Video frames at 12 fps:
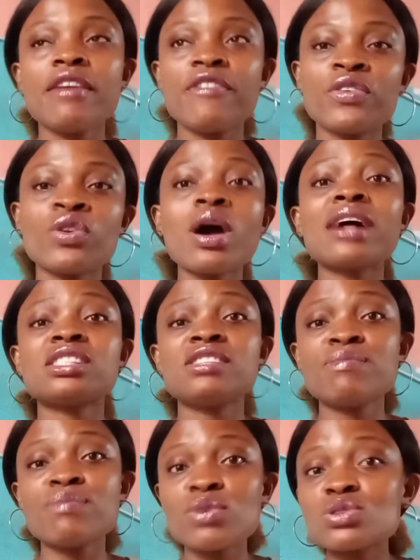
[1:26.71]
If you not
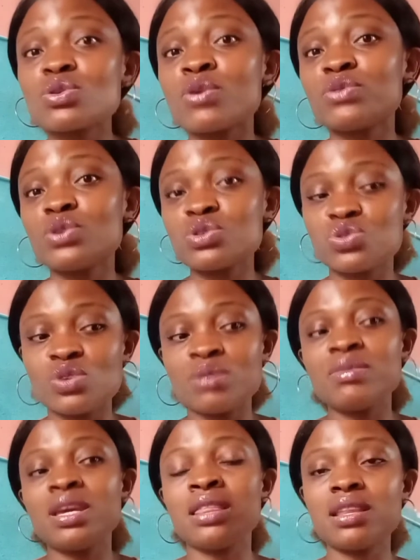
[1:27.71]
achieve most of those
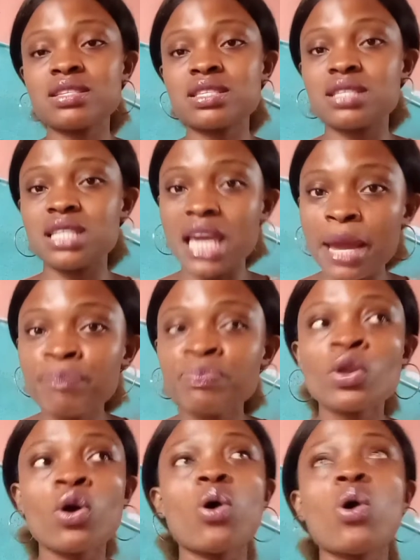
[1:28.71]
dreams in this year
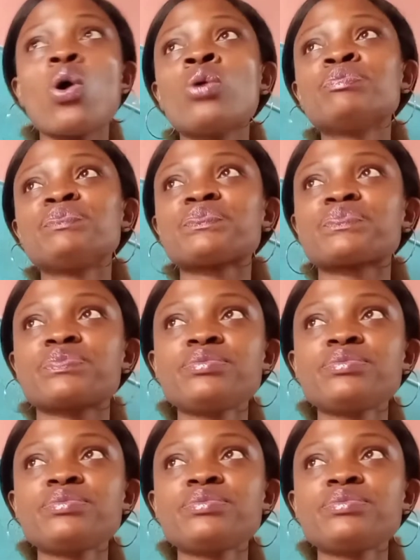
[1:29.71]
or